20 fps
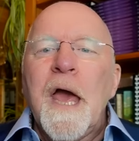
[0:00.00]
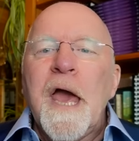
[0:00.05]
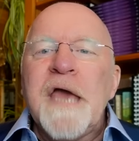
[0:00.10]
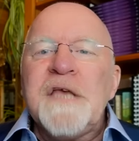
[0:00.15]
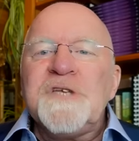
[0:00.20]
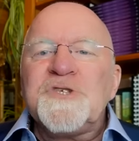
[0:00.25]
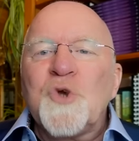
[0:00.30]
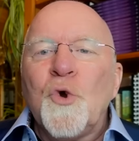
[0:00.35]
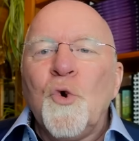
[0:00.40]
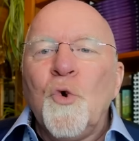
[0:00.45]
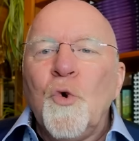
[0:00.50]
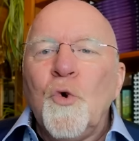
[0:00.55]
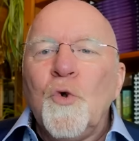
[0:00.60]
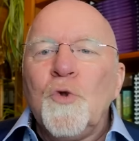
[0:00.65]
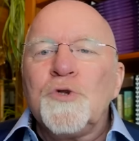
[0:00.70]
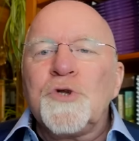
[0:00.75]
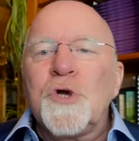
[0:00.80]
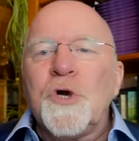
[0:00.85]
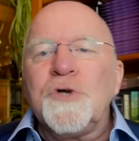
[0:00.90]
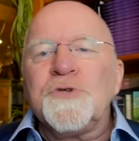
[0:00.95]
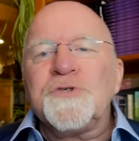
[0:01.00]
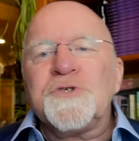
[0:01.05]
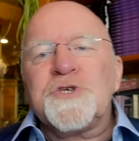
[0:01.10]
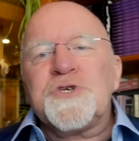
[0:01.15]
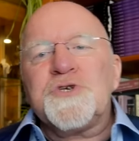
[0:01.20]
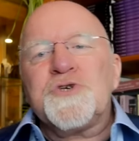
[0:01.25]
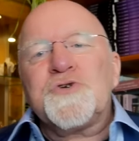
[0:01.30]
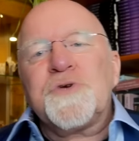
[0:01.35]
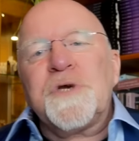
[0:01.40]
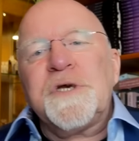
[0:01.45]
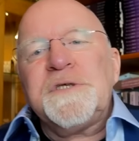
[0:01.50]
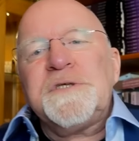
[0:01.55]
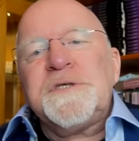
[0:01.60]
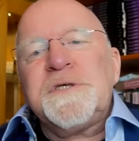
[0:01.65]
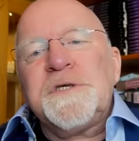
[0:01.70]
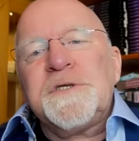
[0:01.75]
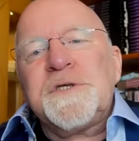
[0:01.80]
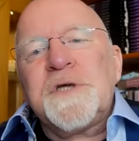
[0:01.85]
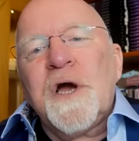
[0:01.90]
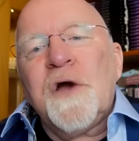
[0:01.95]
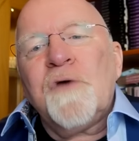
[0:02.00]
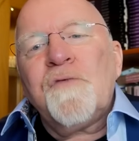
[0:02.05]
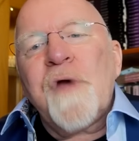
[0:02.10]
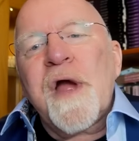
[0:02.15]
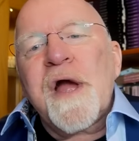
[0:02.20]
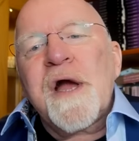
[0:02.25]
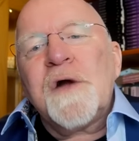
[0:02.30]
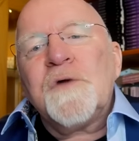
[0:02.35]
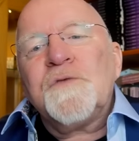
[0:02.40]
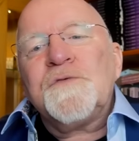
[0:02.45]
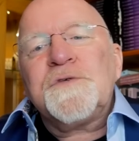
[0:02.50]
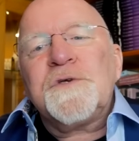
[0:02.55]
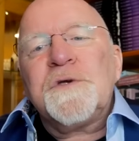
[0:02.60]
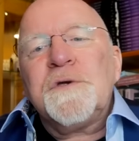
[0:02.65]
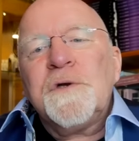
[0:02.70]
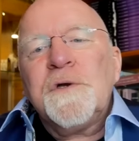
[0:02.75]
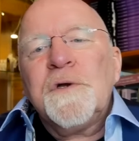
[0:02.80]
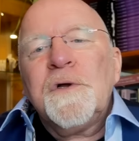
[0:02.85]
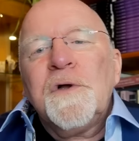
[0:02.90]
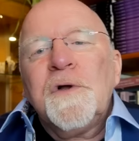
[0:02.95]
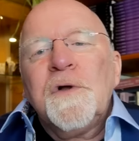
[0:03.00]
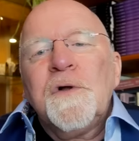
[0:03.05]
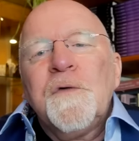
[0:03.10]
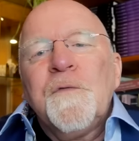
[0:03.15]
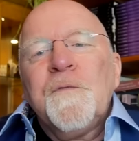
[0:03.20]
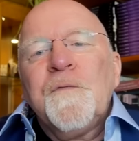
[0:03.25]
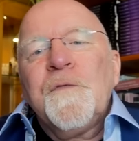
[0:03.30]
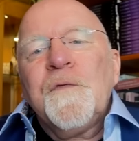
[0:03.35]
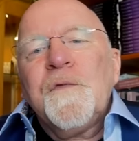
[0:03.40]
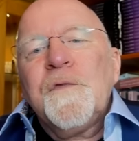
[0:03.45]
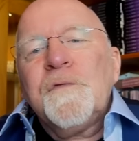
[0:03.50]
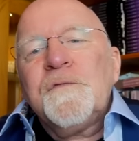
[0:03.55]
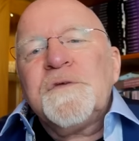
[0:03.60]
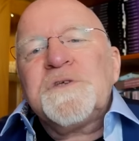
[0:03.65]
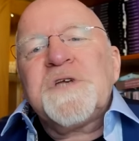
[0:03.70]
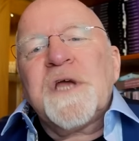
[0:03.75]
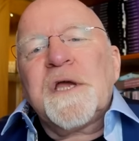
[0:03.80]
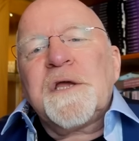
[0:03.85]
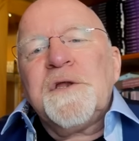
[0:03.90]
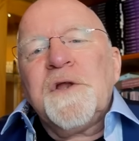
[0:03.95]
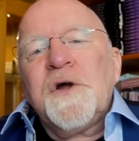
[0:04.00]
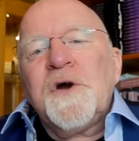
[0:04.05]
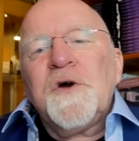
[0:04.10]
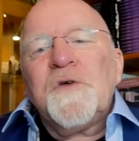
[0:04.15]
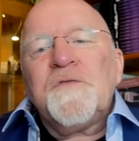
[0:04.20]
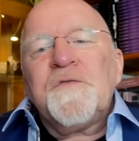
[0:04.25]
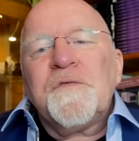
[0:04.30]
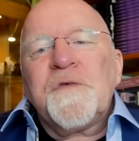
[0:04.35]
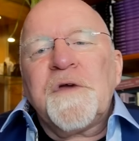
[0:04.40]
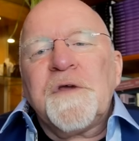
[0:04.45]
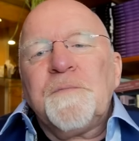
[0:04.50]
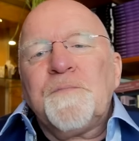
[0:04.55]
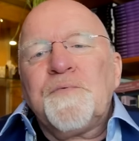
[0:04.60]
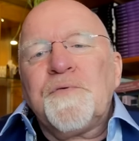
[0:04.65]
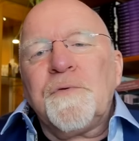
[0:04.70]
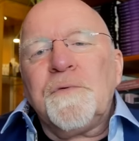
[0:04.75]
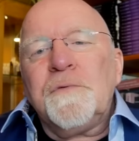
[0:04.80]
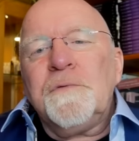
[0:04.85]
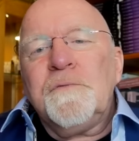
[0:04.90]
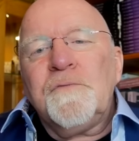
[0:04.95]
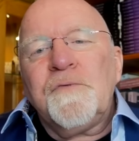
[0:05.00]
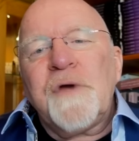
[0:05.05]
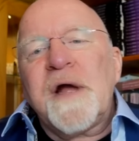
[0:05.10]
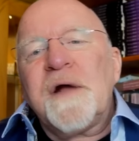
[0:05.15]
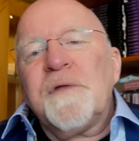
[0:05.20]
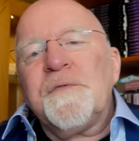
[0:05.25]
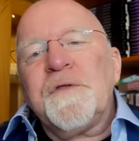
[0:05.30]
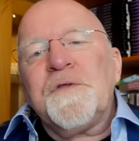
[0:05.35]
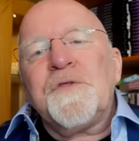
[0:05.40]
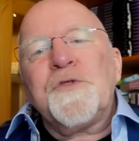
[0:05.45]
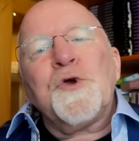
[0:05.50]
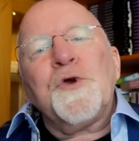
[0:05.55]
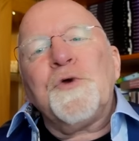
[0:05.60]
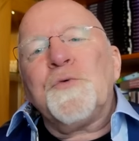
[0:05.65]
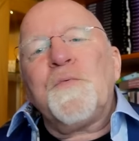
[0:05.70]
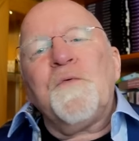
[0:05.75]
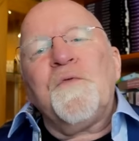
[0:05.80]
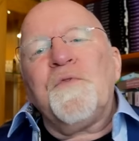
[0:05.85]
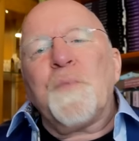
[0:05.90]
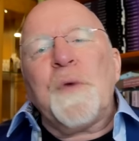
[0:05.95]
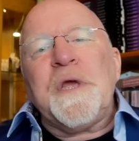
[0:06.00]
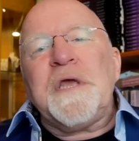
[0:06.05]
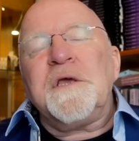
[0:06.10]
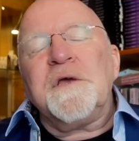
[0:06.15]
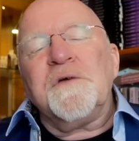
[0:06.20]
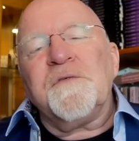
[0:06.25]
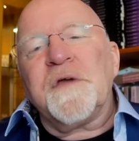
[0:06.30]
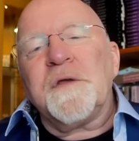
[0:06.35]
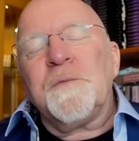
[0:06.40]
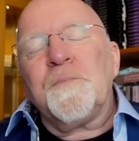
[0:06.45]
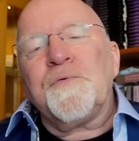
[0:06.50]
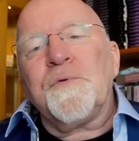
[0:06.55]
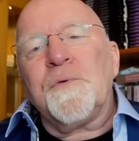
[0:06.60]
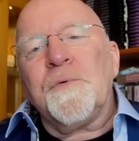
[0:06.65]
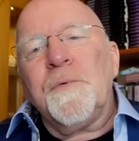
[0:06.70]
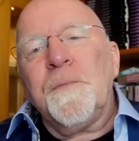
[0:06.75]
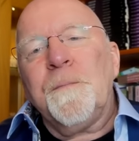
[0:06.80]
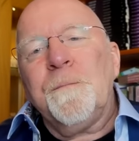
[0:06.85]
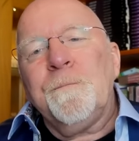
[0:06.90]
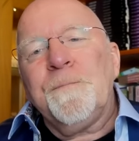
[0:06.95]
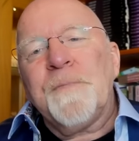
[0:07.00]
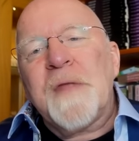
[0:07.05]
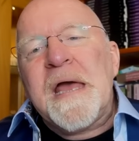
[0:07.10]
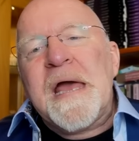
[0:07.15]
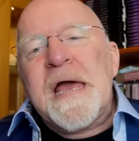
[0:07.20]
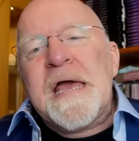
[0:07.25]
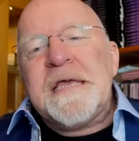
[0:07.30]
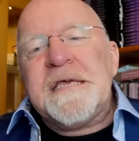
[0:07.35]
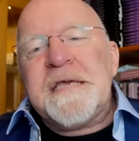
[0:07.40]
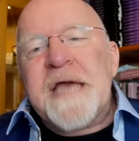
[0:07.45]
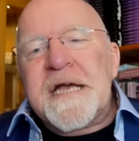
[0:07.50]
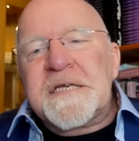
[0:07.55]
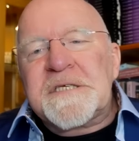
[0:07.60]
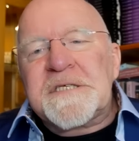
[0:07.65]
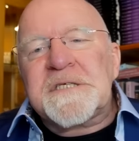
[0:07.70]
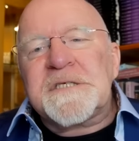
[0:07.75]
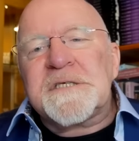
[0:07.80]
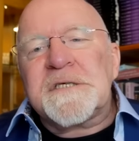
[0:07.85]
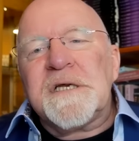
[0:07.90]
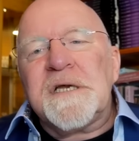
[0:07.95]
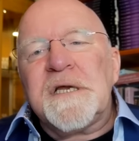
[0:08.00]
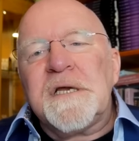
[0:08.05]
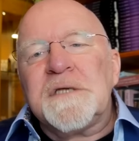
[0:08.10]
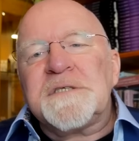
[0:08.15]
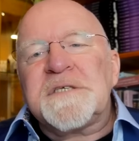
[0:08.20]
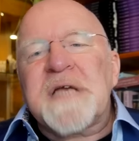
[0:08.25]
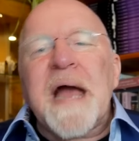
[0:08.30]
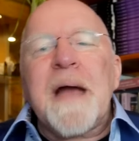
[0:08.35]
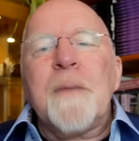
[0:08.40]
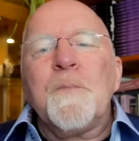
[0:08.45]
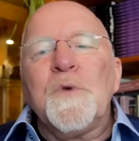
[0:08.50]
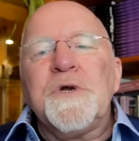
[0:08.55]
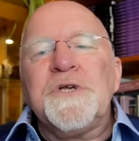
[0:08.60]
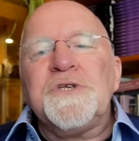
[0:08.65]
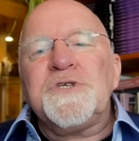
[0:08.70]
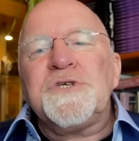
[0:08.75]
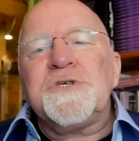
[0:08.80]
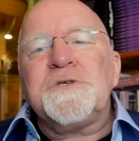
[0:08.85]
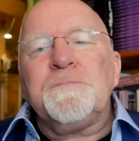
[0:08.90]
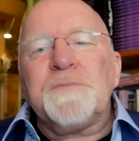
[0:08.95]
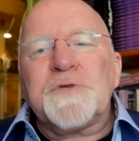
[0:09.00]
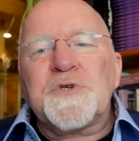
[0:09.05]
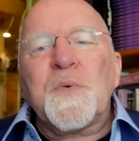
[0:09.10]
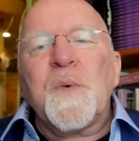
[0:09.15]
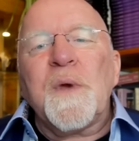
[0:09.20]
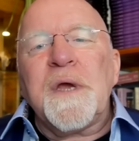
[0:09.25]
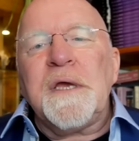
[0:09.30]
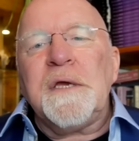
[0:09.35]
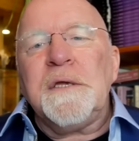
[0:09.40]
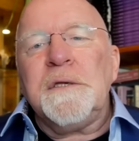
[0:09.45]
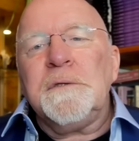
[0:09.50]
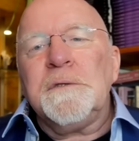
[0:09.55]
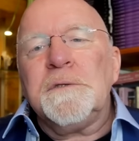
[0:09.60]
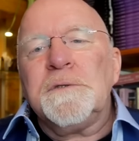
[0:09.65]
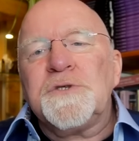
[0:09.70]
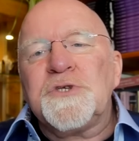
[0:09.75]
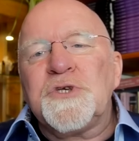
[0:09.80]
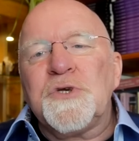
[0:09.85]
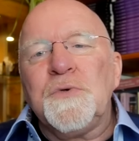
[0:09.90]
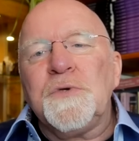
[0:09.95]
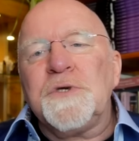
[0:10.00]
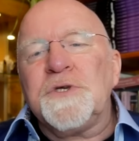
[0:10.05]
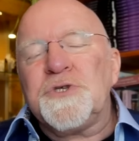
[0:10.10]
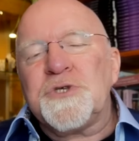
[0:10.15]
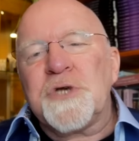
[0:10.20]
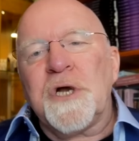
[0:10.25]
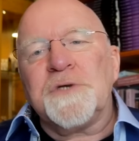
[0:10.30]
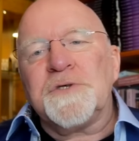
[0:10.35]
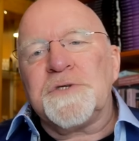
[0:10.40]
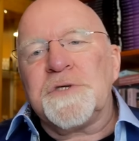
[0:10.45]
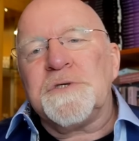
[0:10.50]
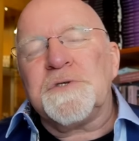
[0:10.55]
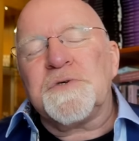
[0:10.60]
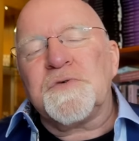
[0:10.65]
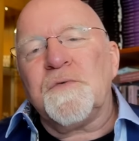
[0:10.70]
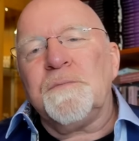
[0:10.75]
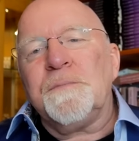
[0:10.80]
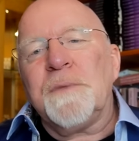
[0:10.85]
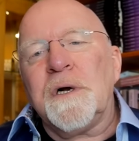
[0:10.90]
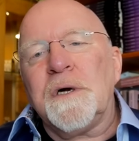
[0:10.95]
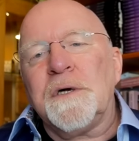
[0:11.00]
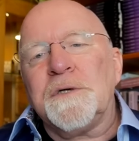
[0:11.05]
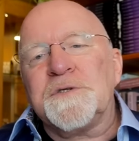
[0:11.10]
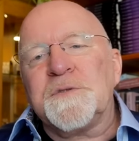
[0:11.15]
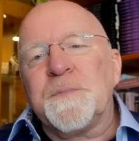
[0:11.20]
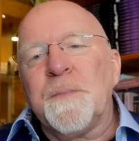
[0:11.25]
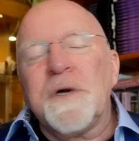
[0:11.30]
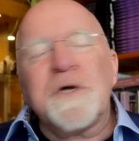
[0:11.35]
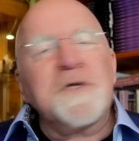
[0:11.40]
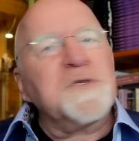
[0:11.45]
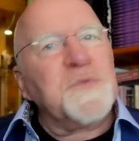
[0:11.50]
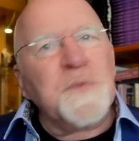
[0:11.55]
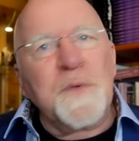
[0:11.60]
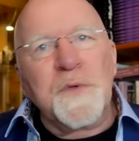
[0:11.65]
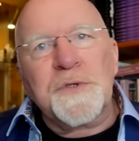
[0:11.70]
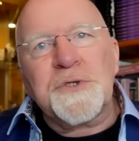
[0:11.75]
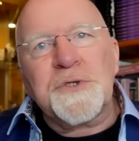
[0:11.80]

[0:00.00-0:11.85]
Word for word: It's all concentrated around the second half of April, around the third week of April. Yes, sandwiched between two conjunctions from Mars. Mars will